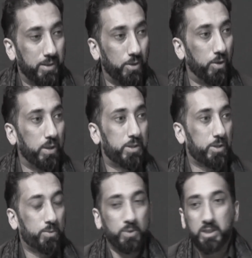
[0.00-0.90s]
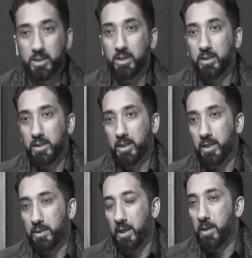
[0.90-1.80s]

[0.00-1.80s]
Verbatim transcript: You know, just recently they